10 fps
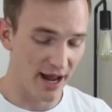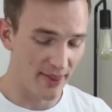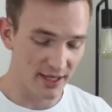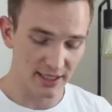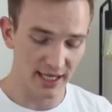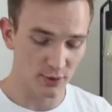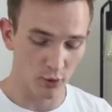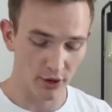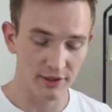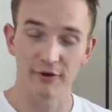and this has
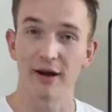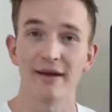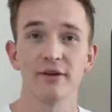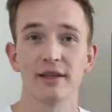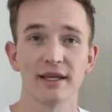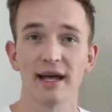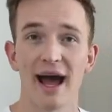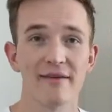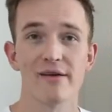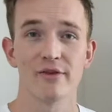worked for everything that
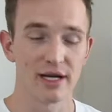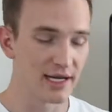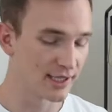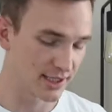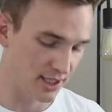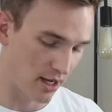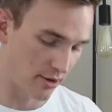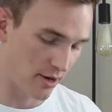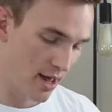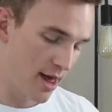I've ever needed to
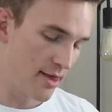solder.